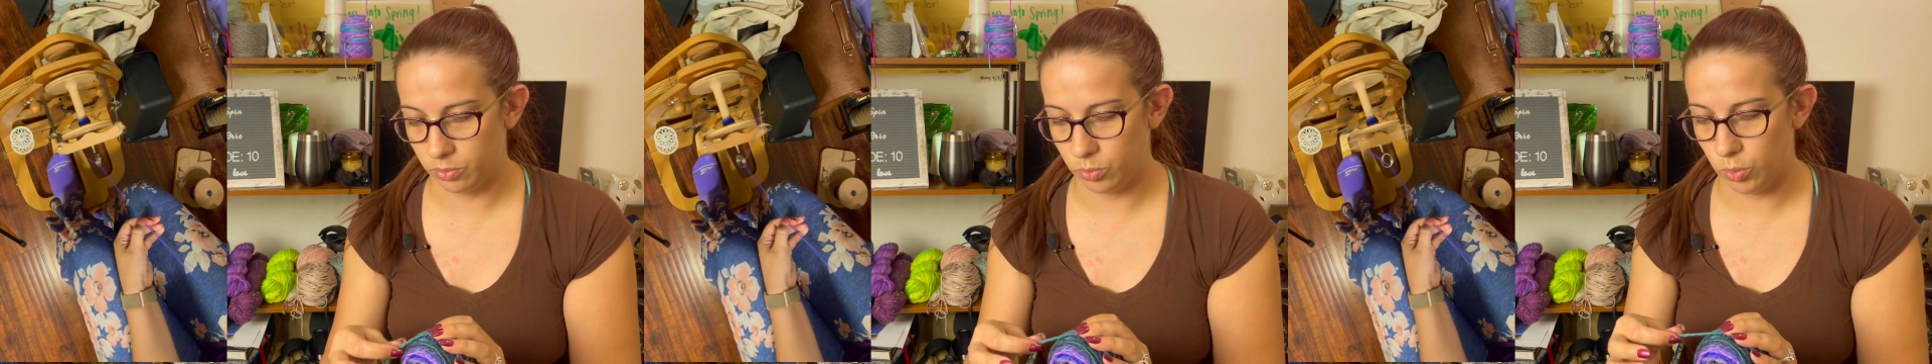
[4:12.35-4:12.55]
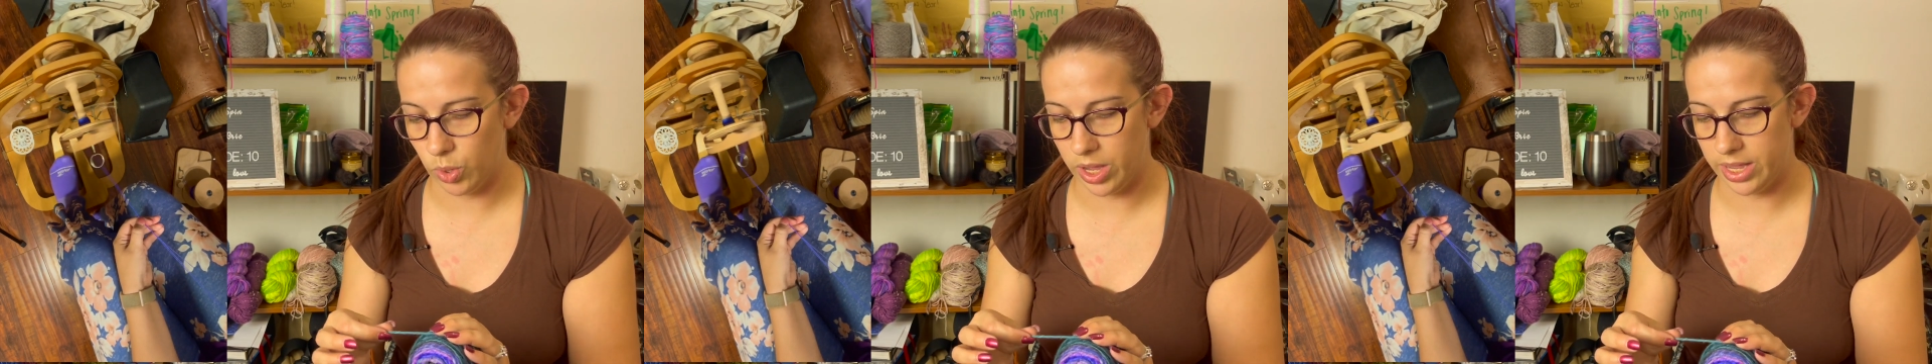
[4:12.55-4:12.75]

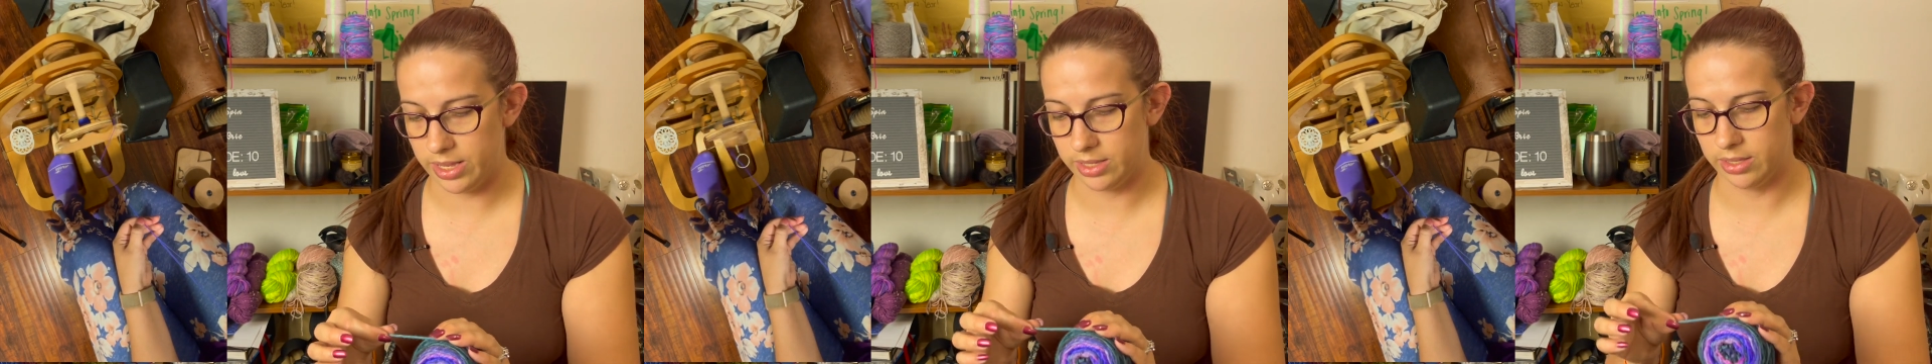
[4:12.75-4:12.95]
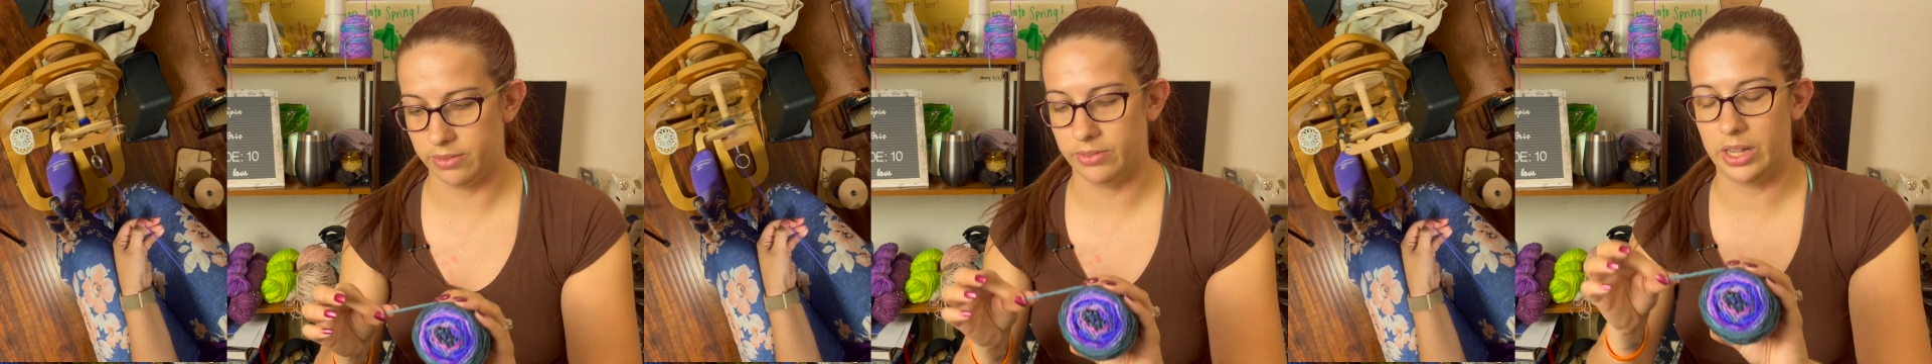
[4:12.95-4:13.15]

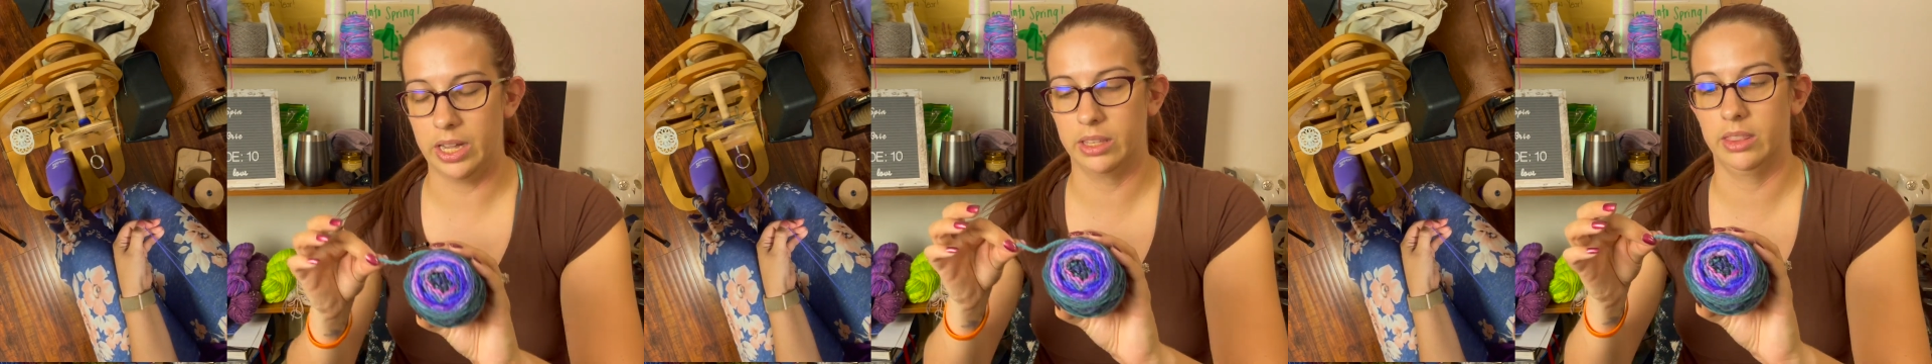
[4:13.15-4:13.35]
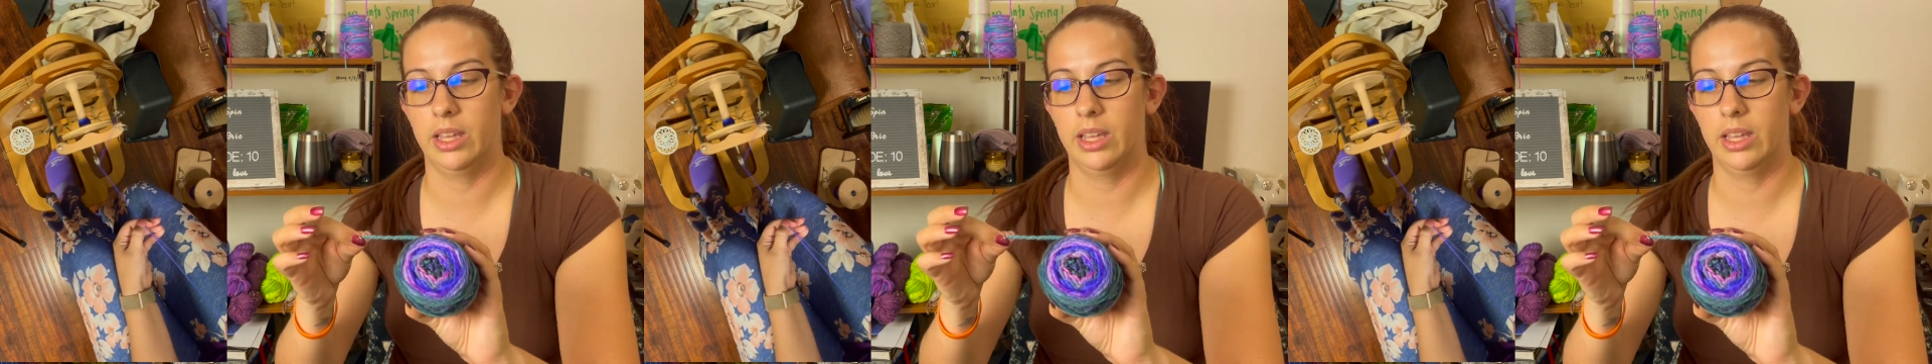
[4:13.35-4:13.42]
was the fact